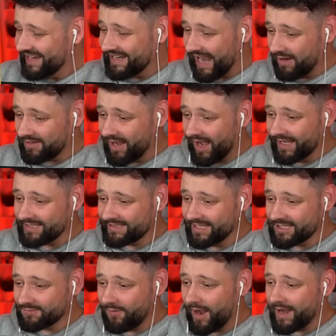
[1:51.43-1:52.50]
Now, guys,
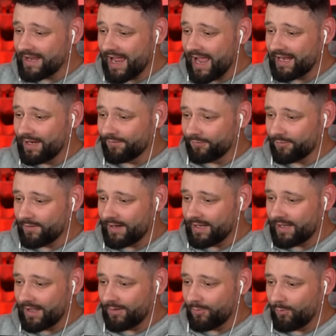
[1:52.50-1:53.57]
this Ryanair
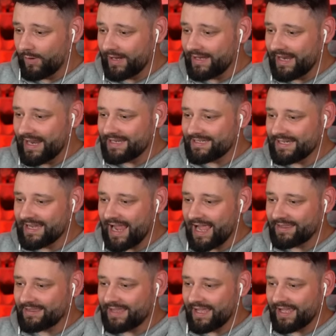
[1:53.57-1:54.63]
livery, we need to
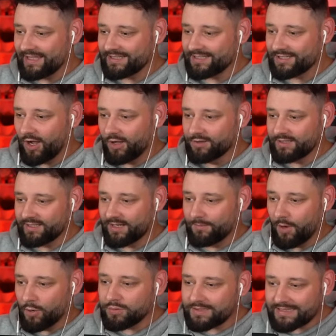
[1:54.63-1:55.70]
get this onto the
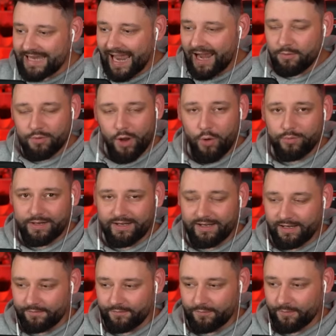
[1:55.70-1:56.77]
most
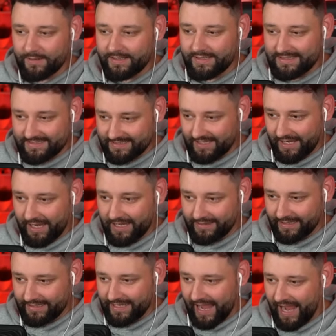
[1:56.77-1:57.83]
downloaded liveries
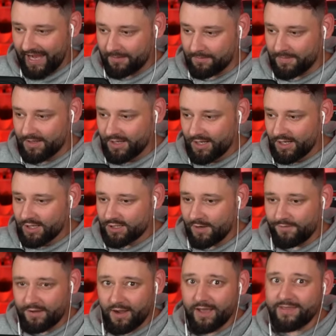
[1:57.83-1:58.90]
in the game. So
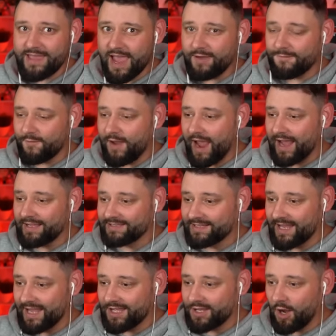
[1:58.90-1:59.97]
if you got the
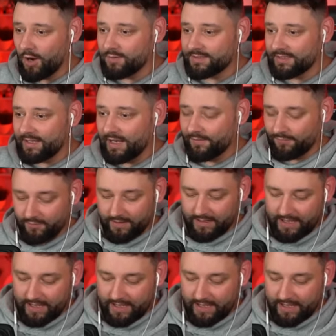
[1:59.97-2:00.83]
A380, go to the livery